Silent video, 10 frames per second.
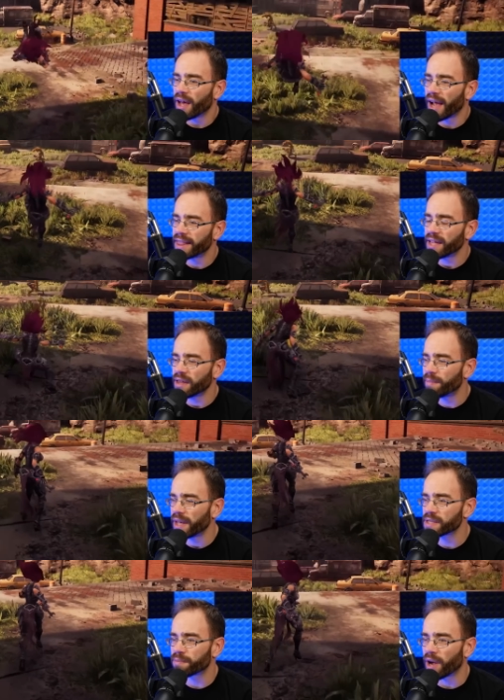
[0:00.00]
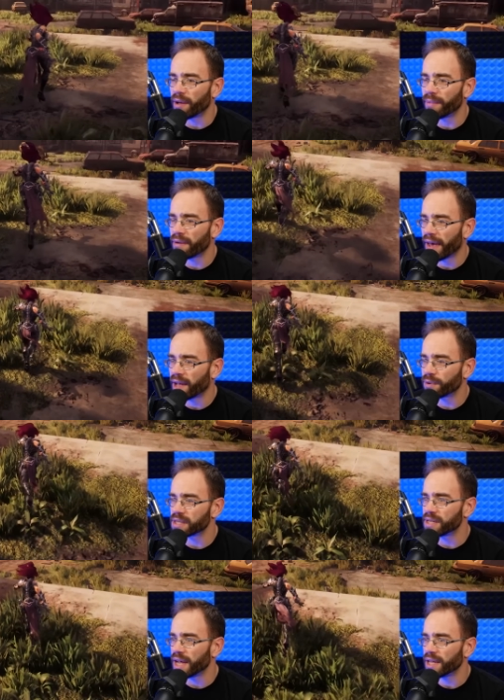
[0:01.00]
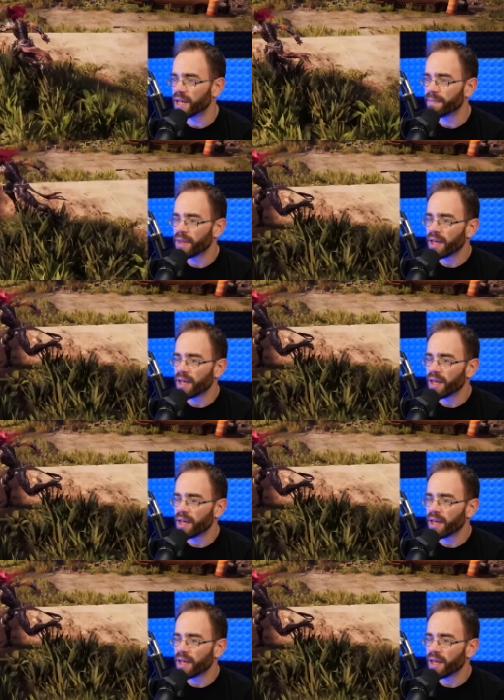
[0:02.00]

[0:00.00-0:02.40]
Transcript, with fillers: I think the biggest problem I've had with Stadia